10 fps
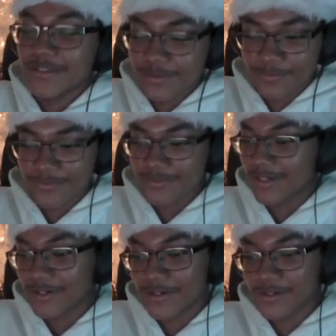was not
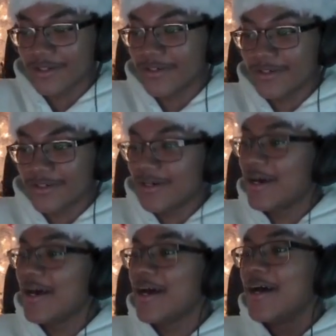hard at all.
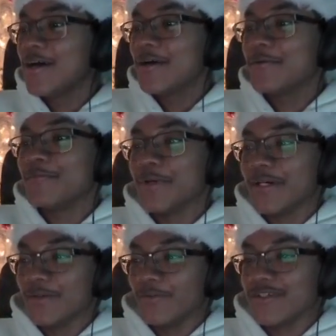But
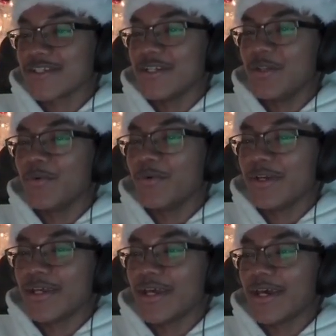it was just
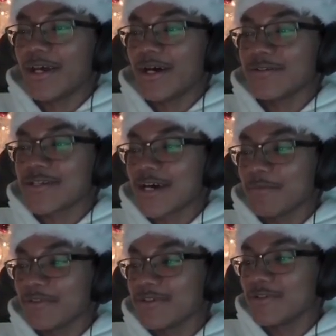annoying at how time
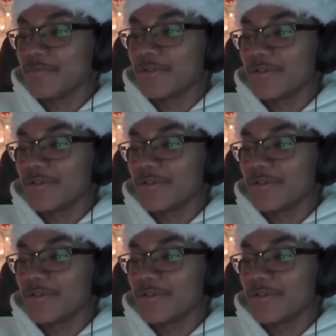consuming